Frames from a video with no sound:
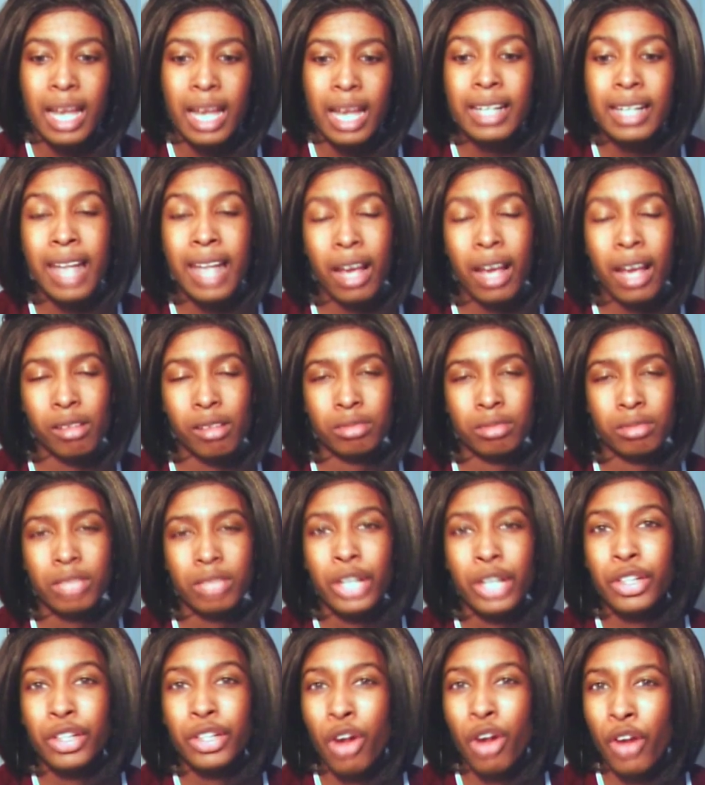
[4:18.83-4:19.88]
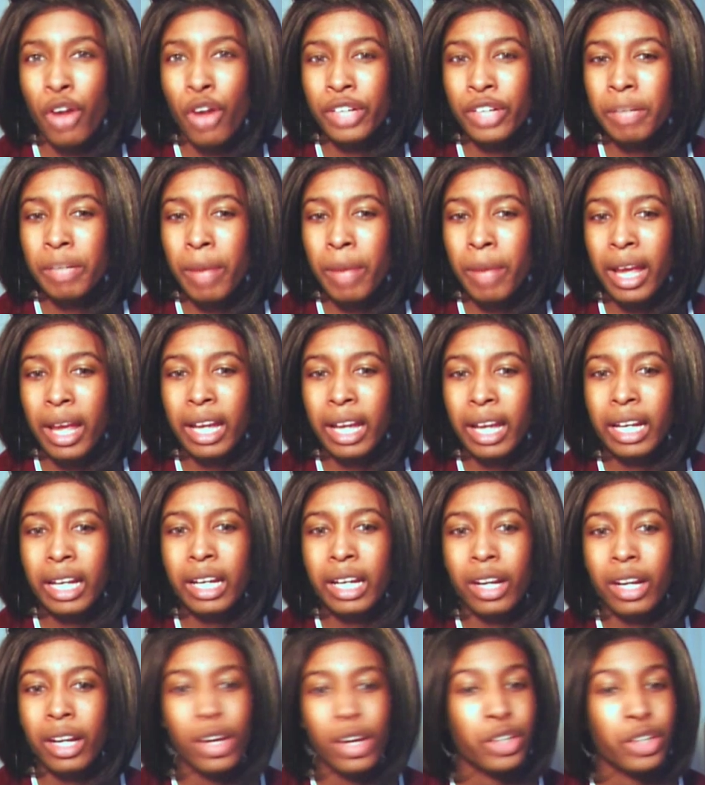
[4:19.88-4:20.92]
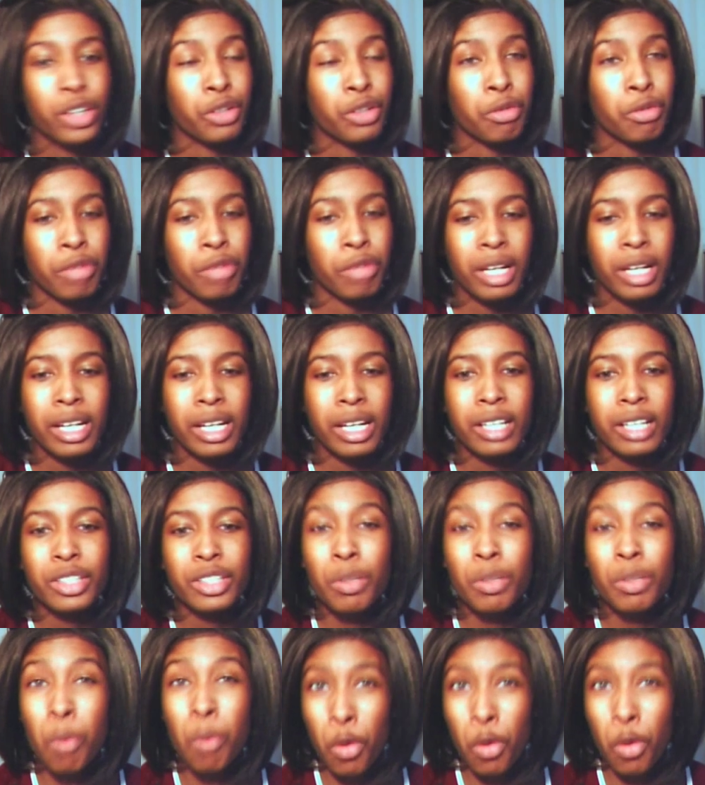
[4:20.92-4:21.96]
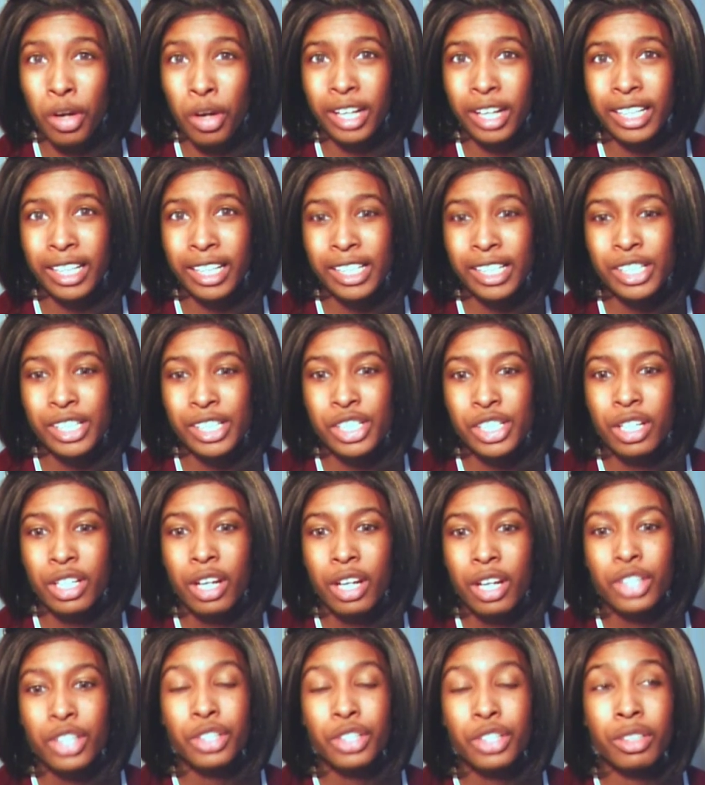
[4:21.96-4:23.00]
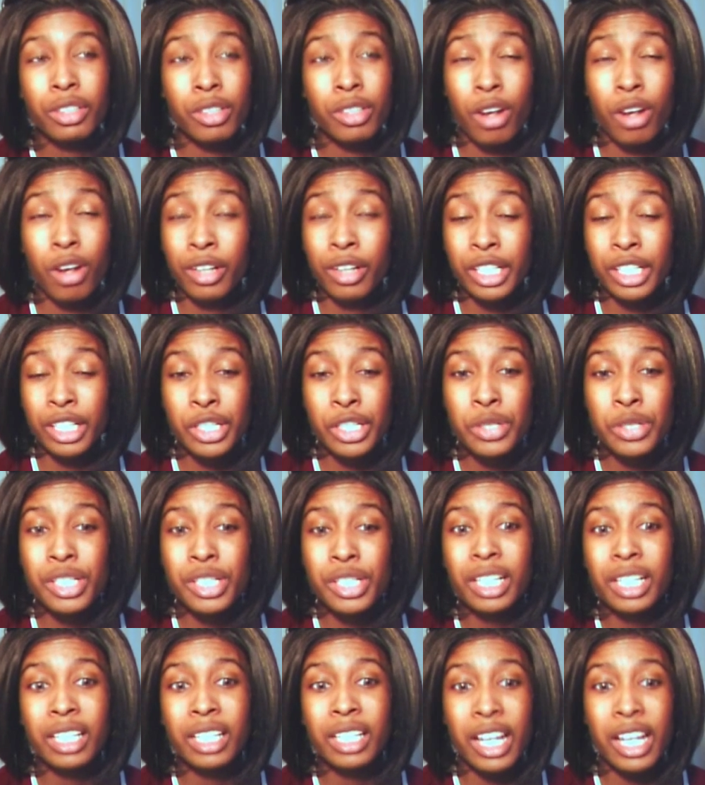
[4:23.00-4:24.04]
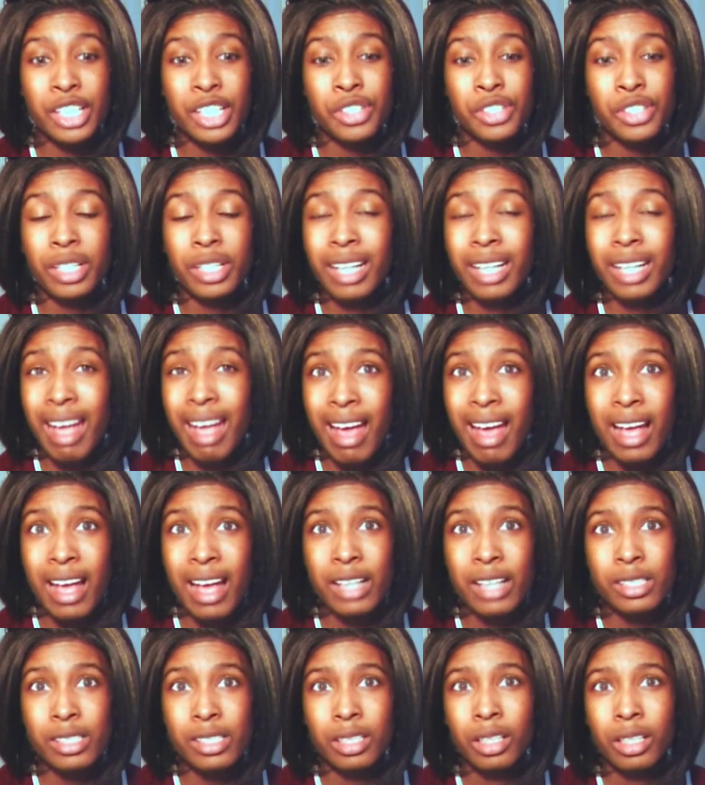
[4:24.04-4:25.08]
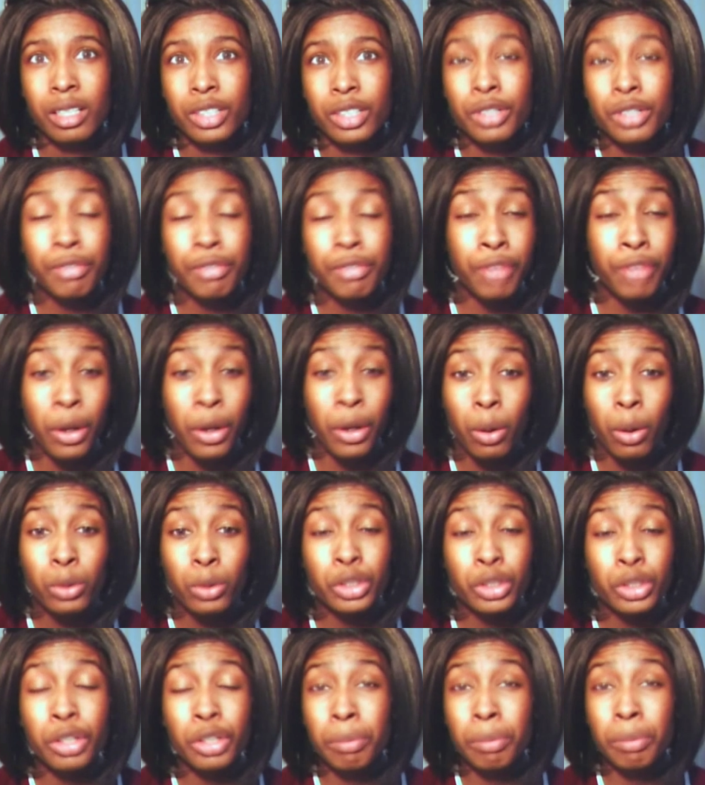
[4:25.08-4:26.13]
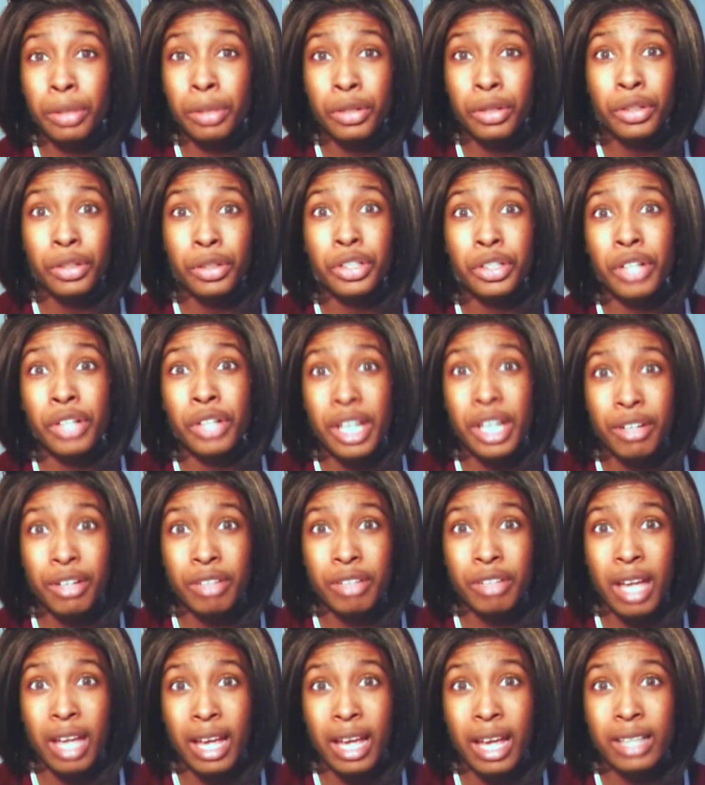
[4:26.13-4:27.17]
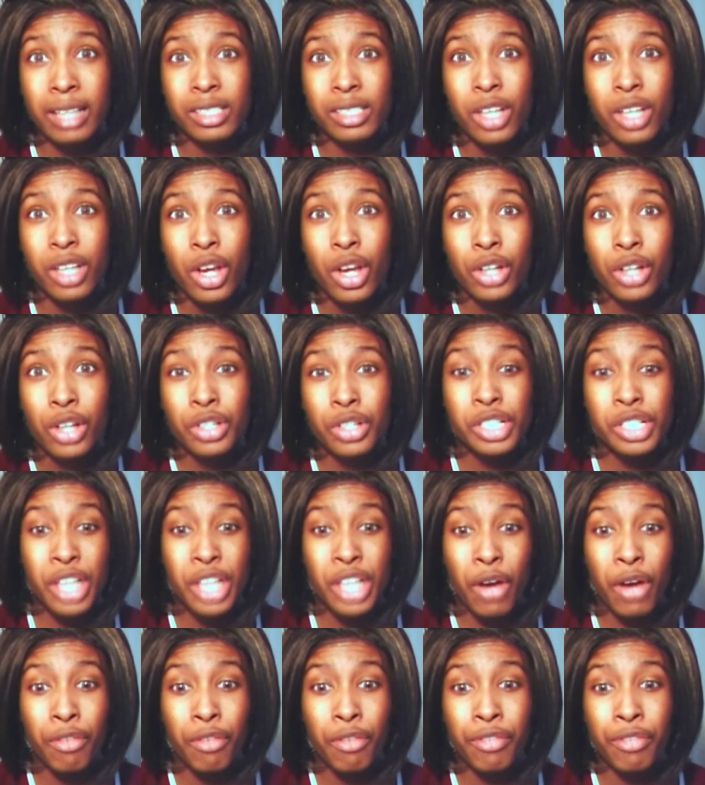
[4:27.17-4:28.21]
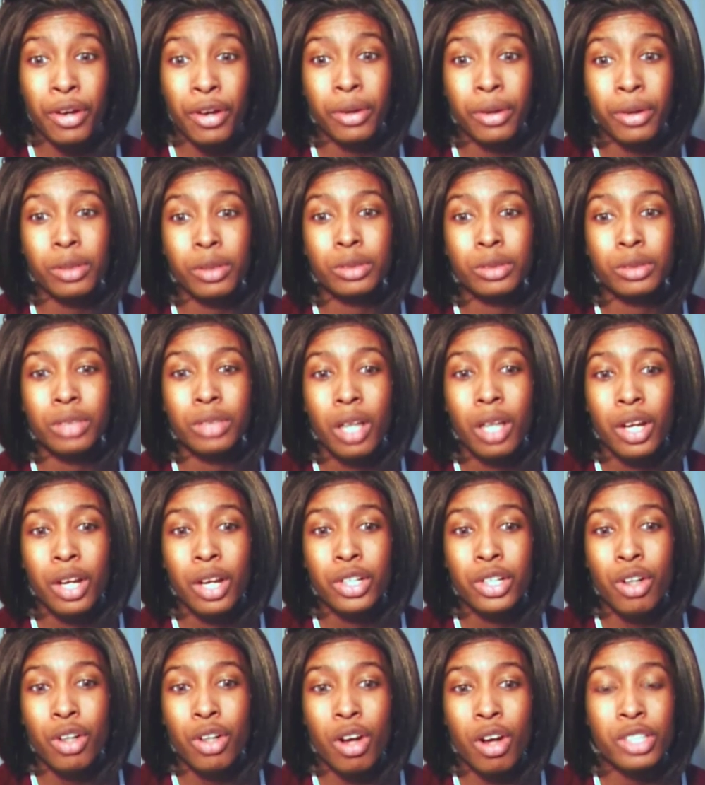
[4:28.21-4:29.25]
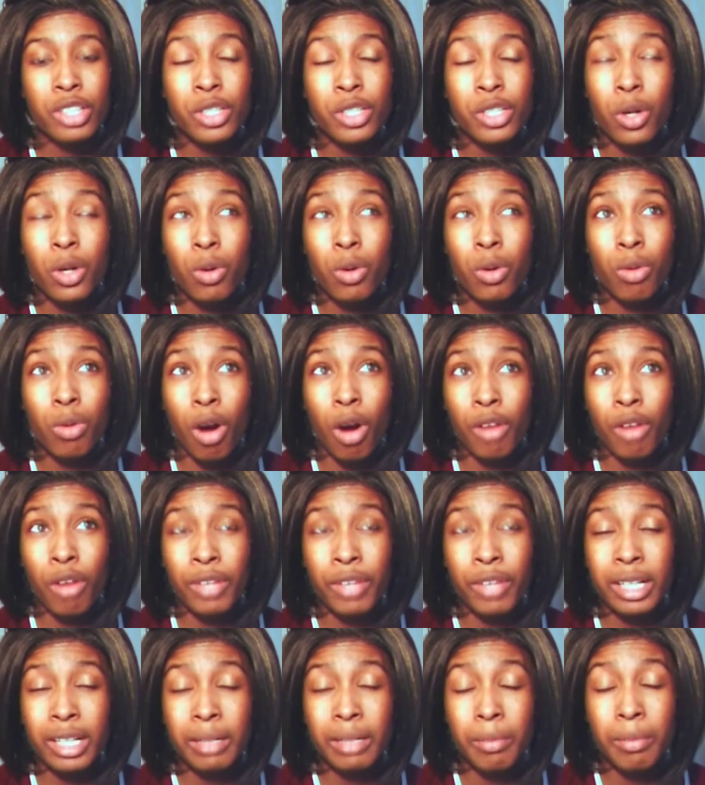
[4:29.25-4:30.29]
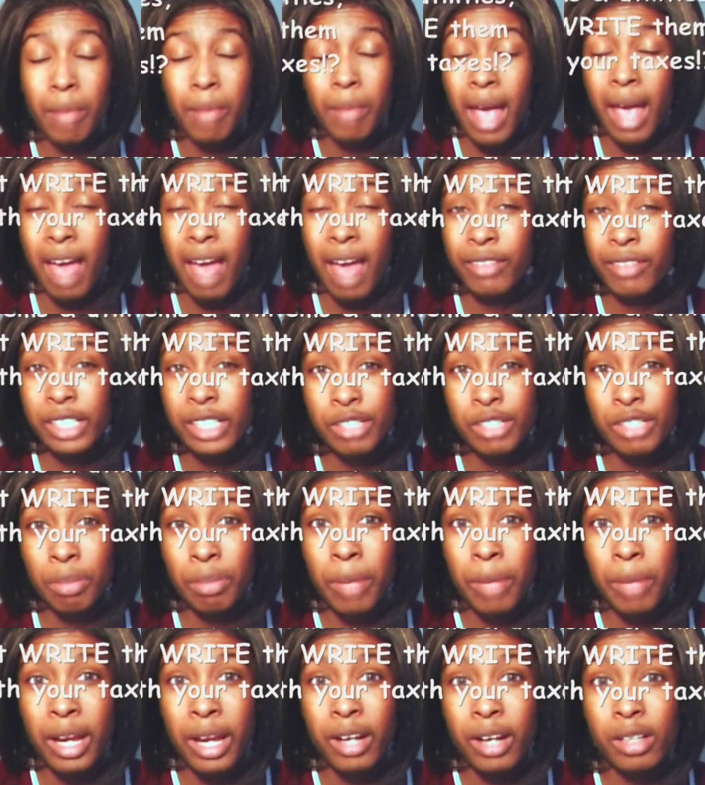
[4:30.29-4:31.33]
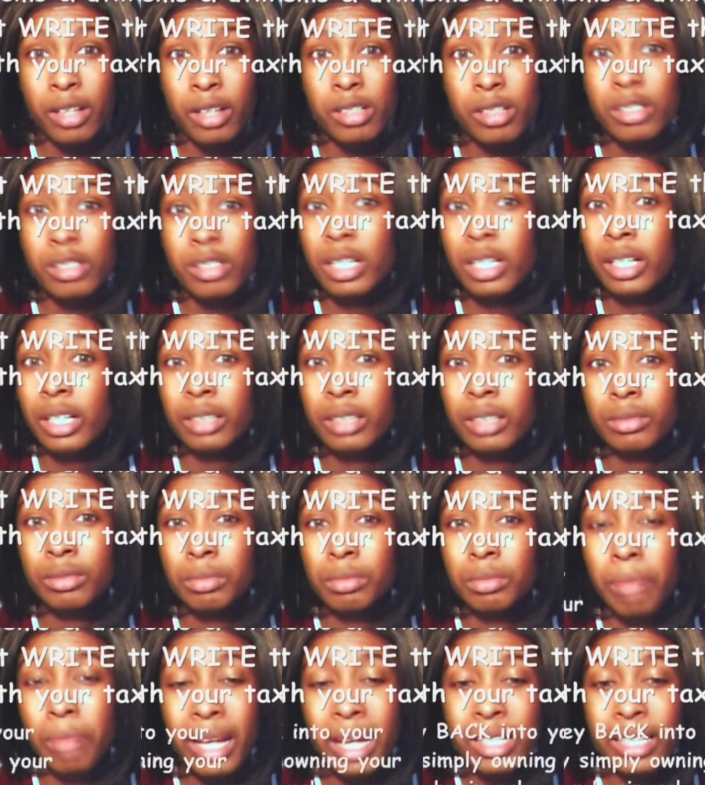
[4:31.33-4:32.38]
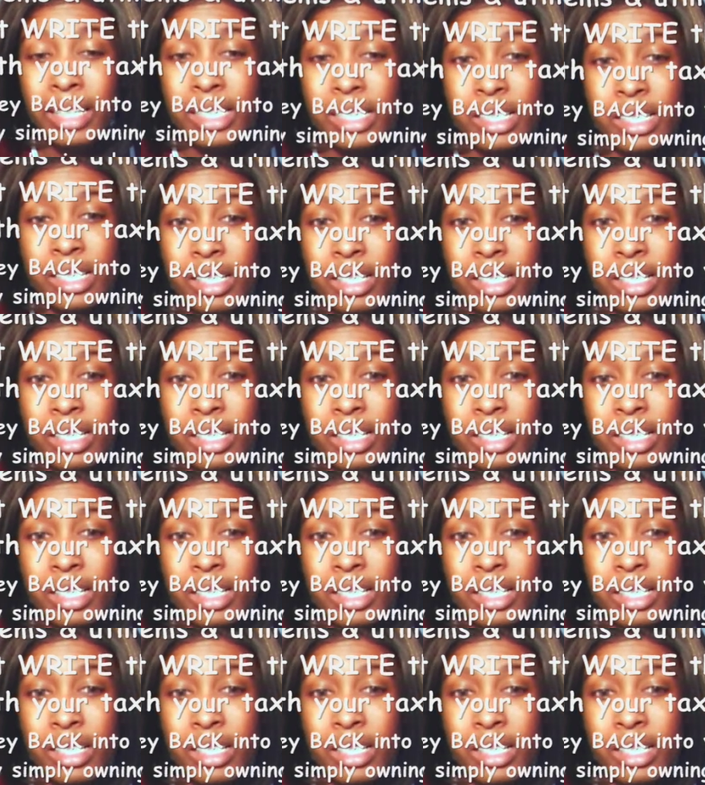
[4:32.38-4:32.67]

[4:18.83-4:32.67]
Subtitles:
Now, you're already paying your rent, your mortgage, you're already using electric, gas, your phone, your computer, your internet, your cell phone. You're also already having these repairs done, maintenance